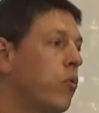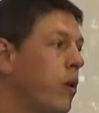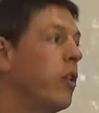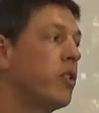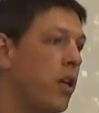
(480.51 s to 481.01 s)

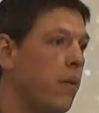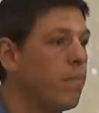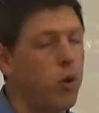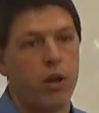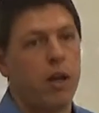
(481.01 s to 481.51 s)
real exam.
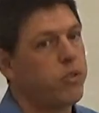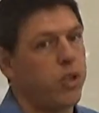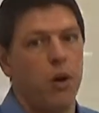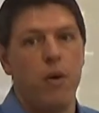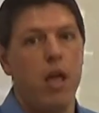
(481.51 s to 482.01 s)
Okay,
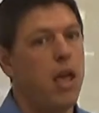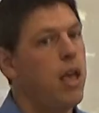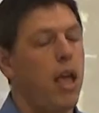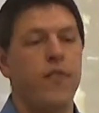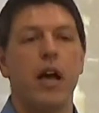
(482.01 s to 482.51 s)
so
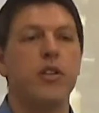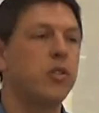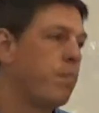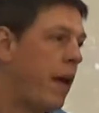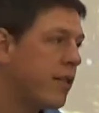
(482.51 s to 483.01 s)
if you
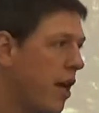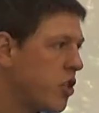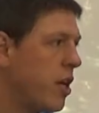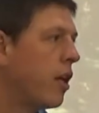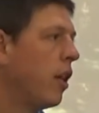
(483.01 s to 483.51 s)
guys pay
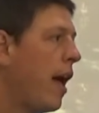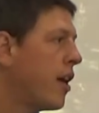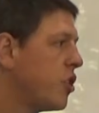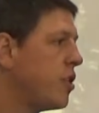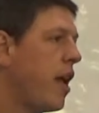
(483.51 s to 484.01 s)
attention in
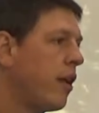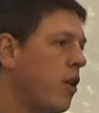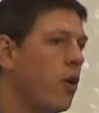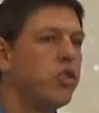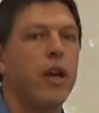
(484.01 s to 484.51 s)
class, you
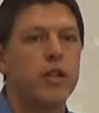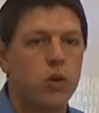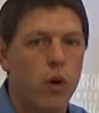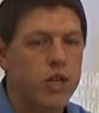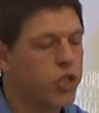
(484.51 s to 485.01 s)
take notes, you ask
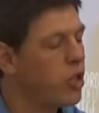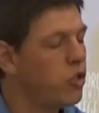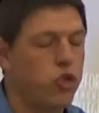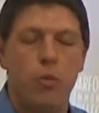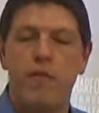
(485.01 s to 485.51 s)

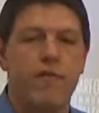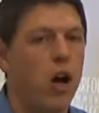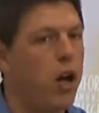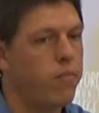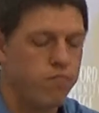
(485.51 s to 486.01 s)
questions, you'll be
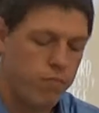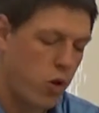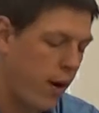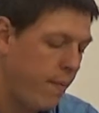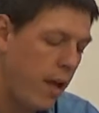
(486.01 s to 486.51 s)
fine. All
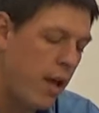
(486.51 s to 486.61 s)
right.